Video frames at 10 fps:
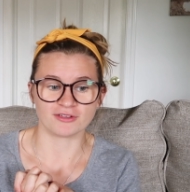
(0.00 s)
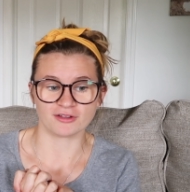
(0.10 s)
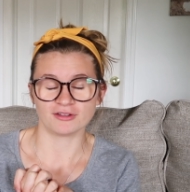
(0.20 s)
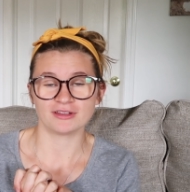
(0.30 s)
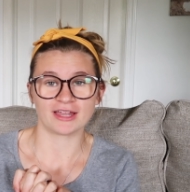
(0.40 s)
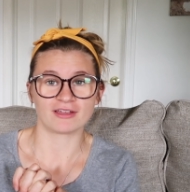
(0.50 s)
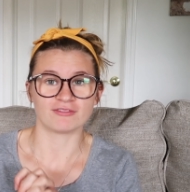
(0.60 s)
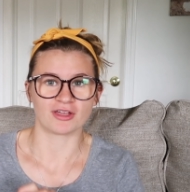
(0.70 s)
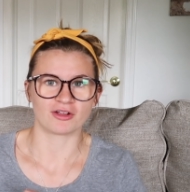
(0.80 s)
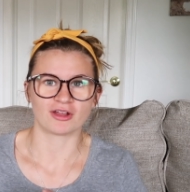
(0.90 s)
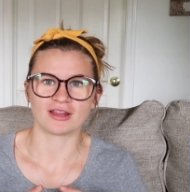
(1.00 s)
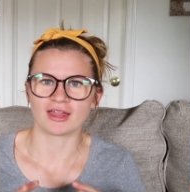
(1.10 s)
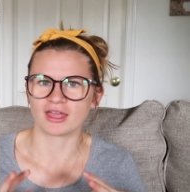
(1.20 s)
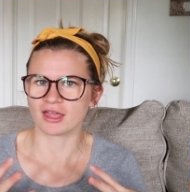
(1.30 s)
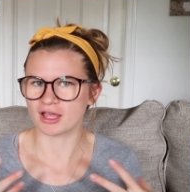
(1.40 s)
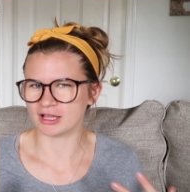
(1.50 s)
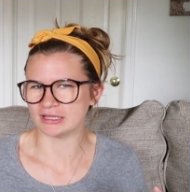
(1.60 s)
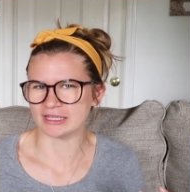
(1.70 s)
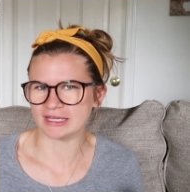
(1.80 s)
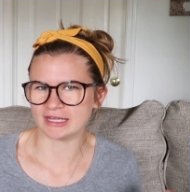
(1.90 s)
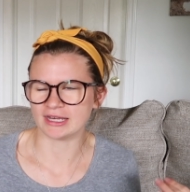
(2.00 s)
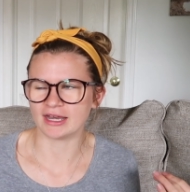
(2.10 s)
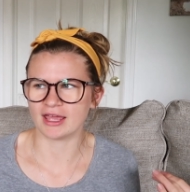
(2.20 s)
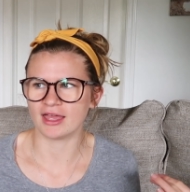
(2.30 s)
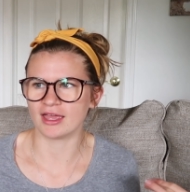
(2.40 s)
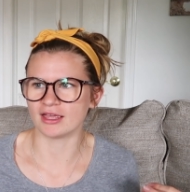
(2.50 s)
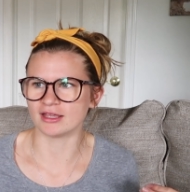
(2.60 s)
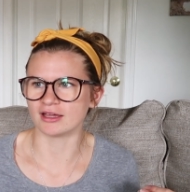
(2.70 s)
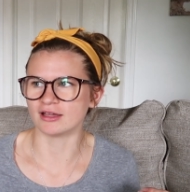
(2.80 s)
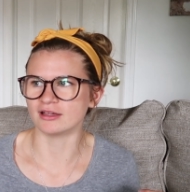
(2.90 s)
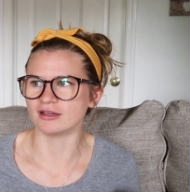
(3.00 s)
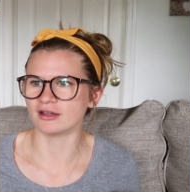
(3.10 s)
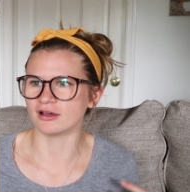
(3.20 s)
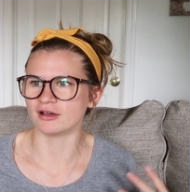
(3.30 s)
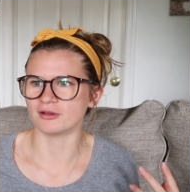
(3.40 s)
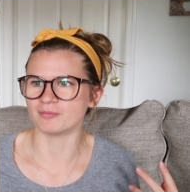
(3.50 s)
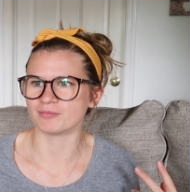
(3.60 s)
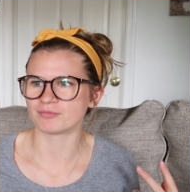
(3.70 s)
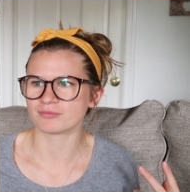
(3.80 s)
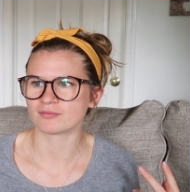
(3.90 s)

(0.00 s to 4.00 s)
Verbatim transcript: feel like very like clean and um,